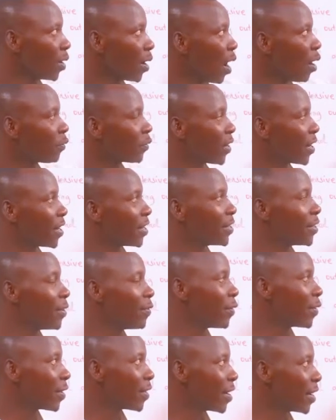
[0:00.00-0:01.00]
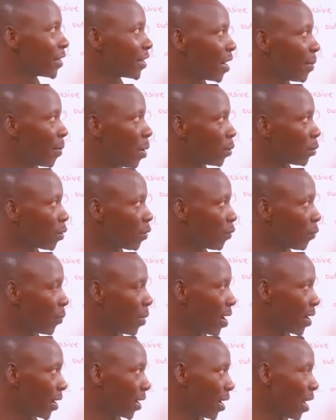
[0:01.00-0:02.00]
after receiving that amount of
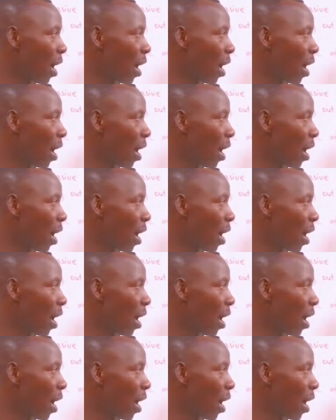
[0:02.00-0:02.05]
money,